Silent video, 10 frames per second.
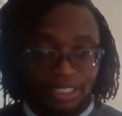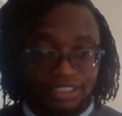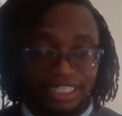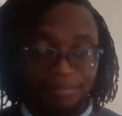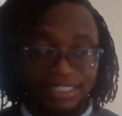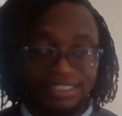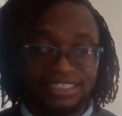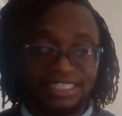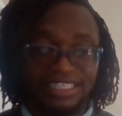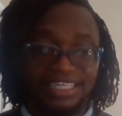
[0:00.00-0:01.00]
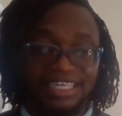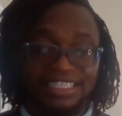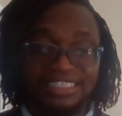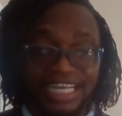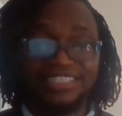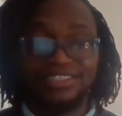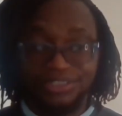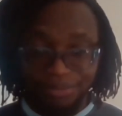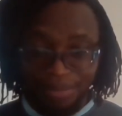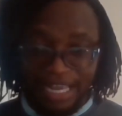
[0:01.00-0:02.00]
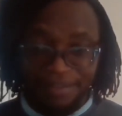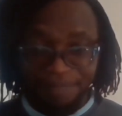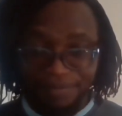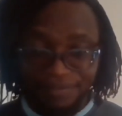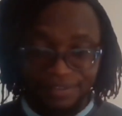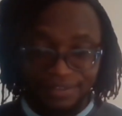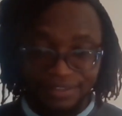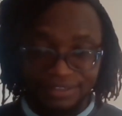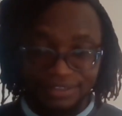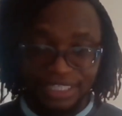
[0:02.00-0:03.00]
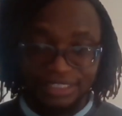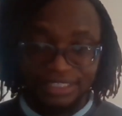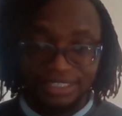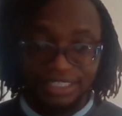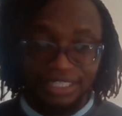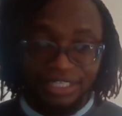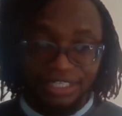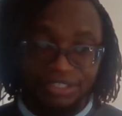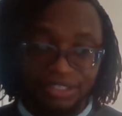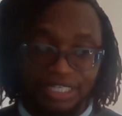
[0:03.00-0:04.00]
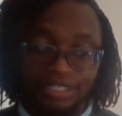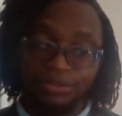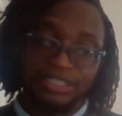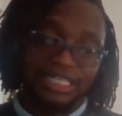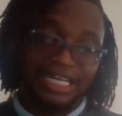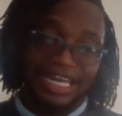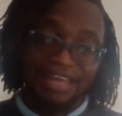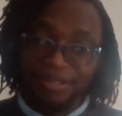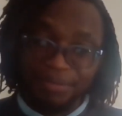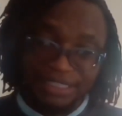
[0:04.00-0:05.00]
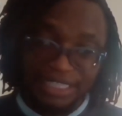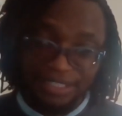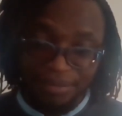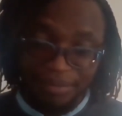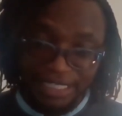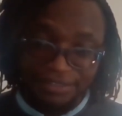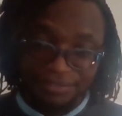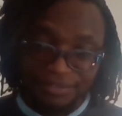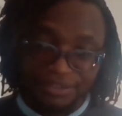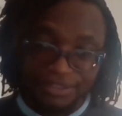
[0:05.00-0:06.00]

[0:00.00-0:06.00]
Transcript: So that means just to buy, right? You're going to lose 11% of your money